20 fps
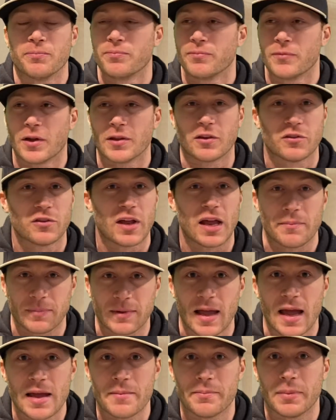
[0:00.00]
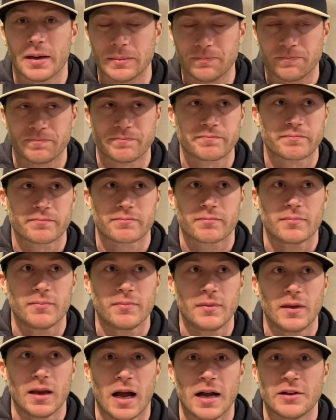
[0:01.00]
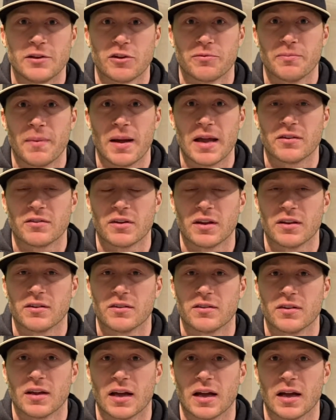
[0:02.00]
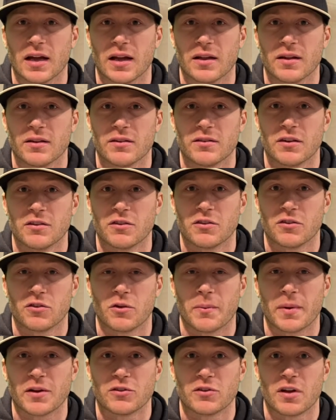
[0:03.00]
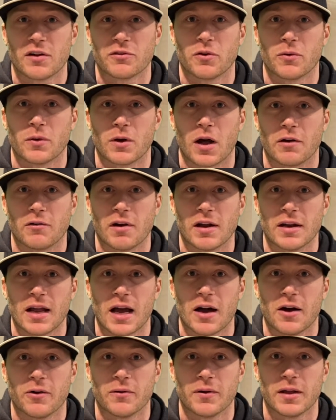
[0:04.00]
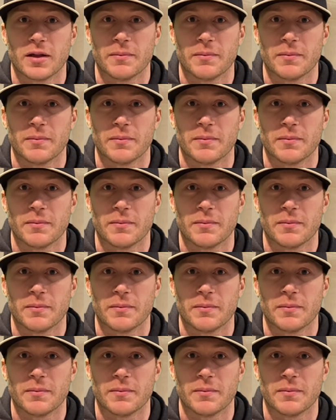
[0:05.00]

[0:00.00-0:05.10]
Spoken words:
the same day. But I just may since there's so much stuff going on right now